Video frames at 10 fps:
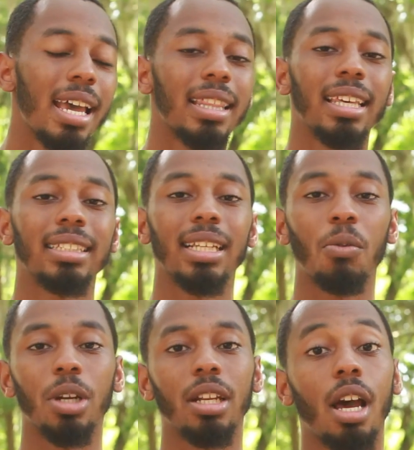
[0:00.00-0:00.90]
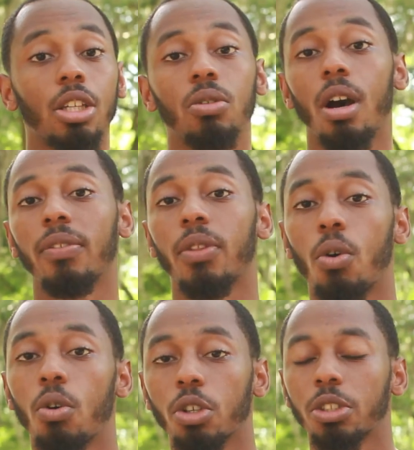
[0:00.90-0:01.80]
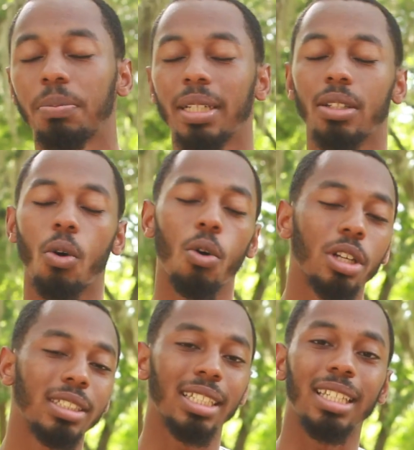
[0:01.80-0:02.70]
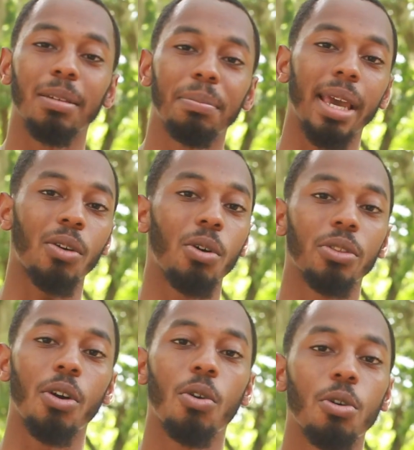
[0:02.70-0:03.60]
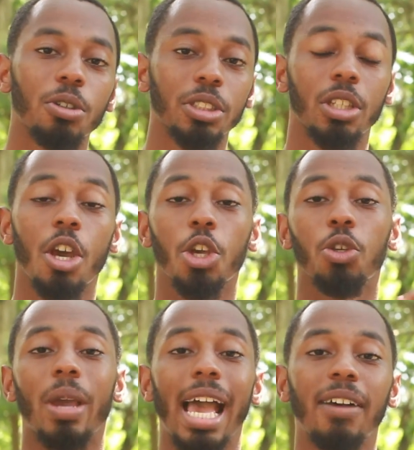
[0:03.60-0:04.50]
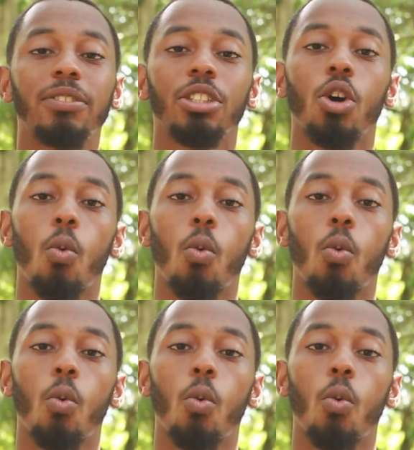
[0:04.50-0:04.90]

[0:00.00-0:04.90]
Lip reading: things that want to knock you off the horse. But in order to get back on the horse, you have to know